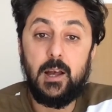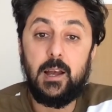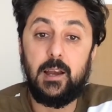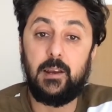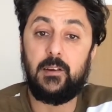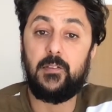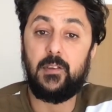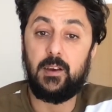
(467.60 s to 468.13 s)

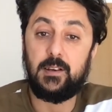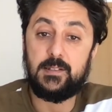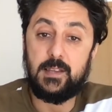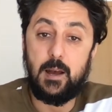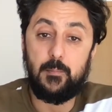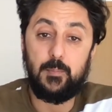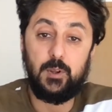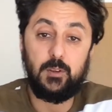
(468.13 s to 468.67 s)
Another
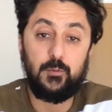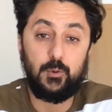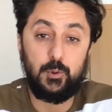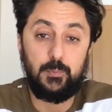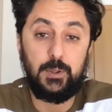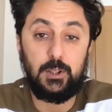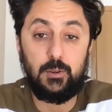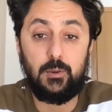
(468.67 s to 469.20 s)
example would
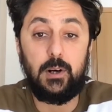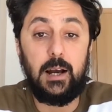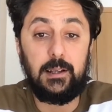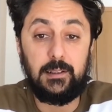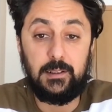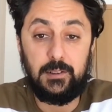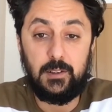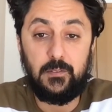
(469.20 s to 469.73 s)
be to
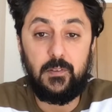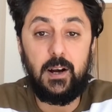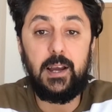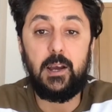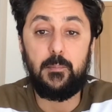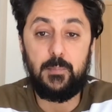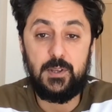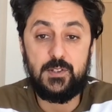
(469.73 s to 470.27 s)
identify
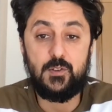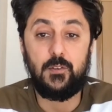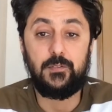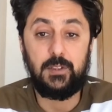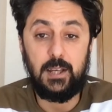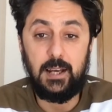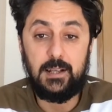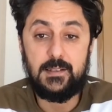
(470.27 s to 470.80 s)
a piece of
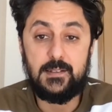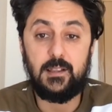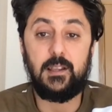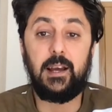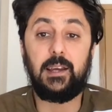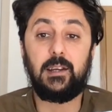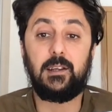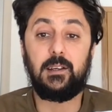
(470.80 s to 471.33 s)
text,
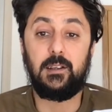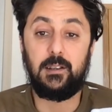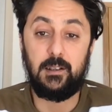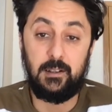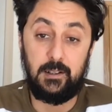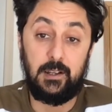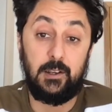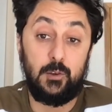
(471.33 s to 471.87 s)
like
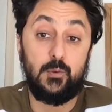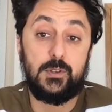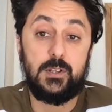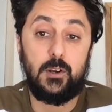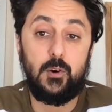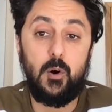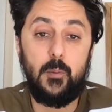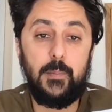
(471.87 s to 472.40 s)
in a user
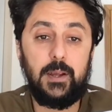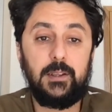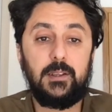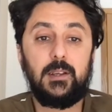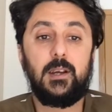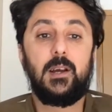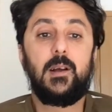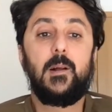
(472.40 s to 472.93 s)
comment,
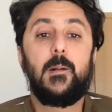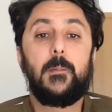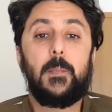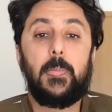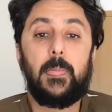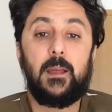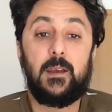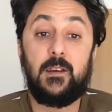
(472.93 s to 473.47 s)

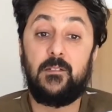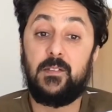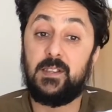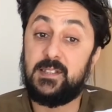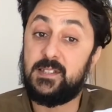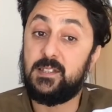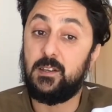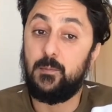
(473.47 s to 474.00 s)
if
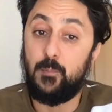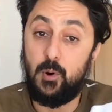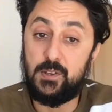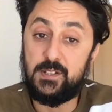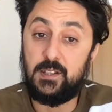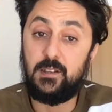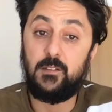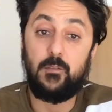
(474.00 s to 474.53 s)
it's
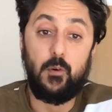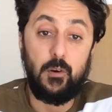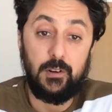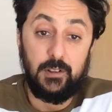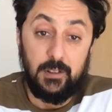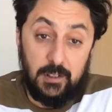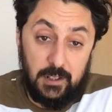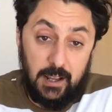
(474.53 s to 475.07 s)
positive or
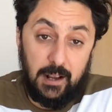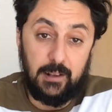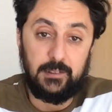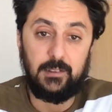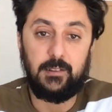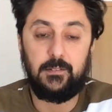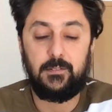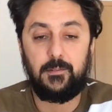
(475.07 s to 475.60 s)

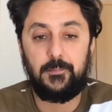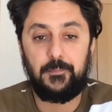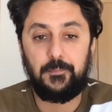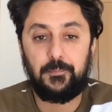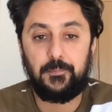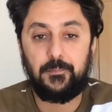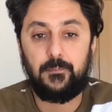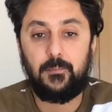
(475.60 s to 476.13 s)
negative.
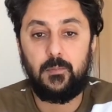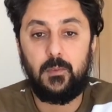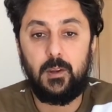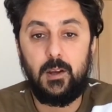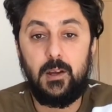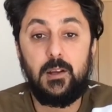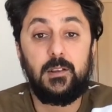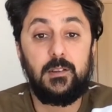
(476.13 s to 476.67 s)

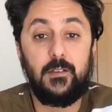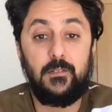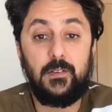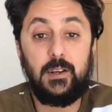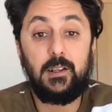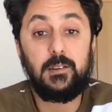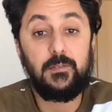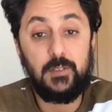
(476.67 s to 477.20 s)
The
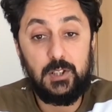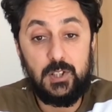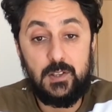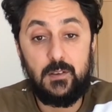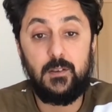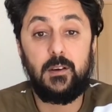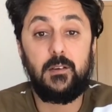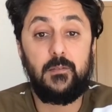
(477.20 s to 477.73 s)
field
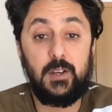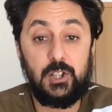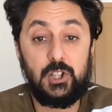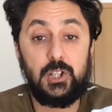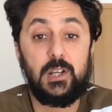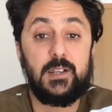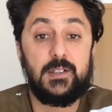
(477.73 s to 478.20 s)
which